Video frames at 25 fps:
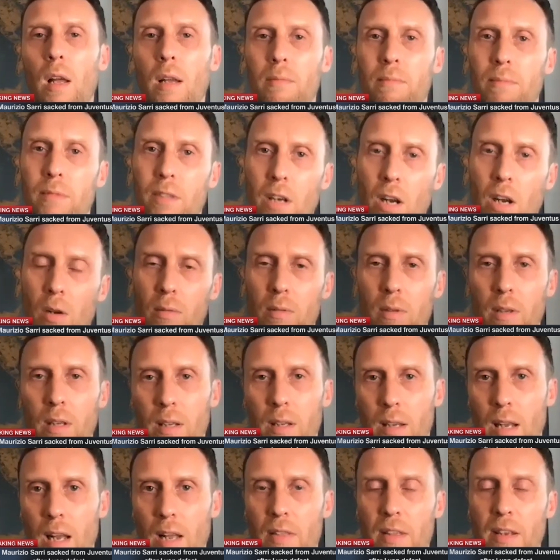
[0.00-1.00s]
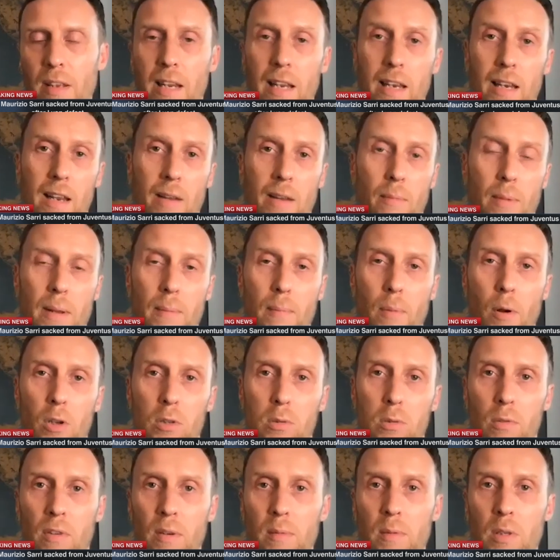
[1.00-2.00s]
You know, I think it'd be
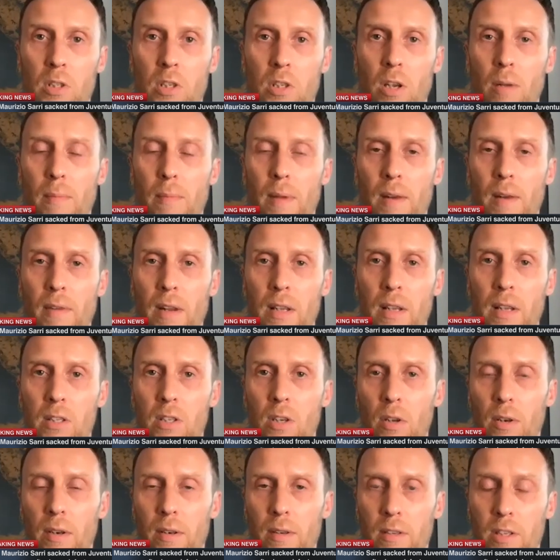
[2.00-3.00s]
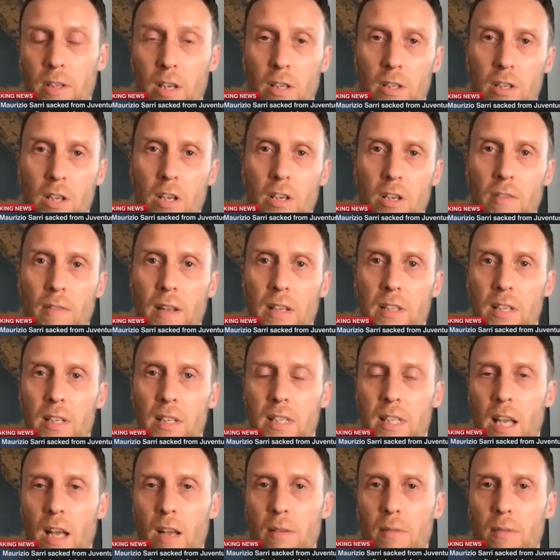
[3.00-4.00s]
impossible for him to turn Juventus
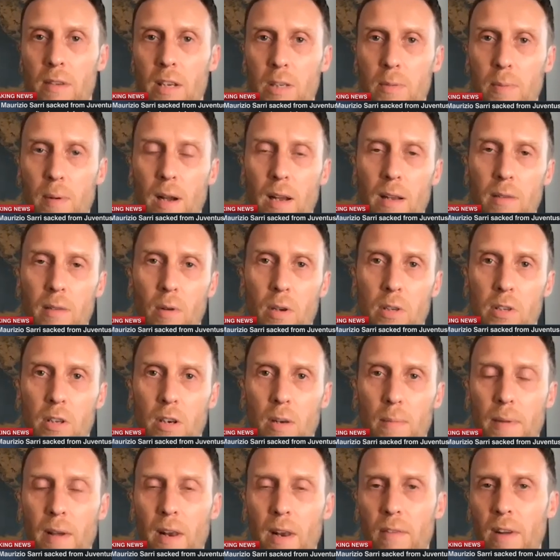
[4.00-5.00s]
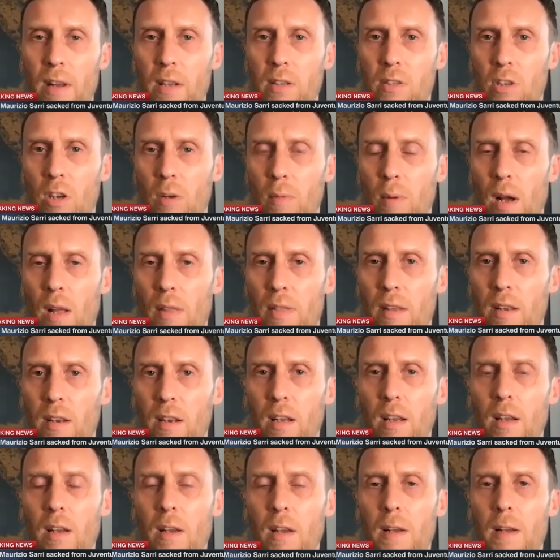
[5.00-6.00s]
down, despite what he's done at Benevento. But I think,
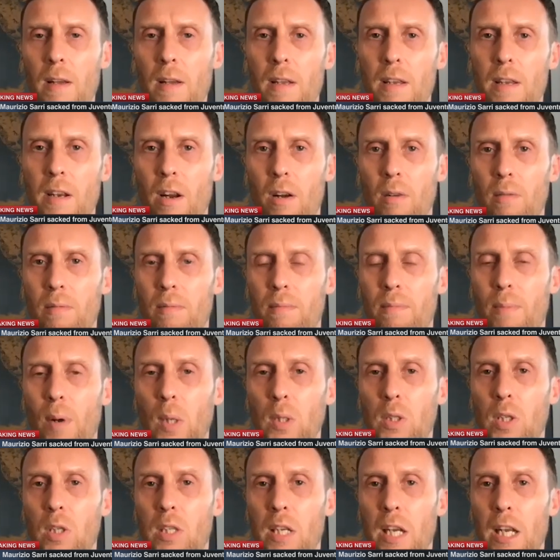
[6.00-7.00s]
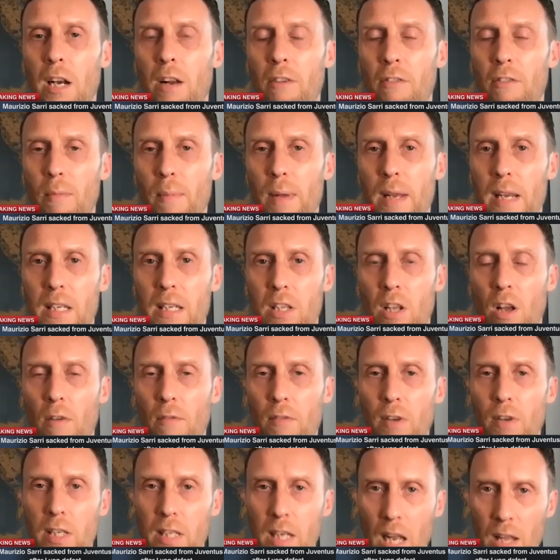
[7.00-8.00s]
you know, Pochettino for me is the
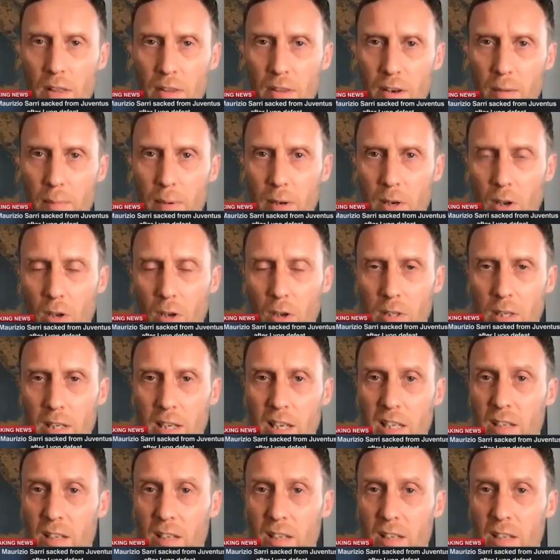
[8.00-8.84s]
obvious candidate because he's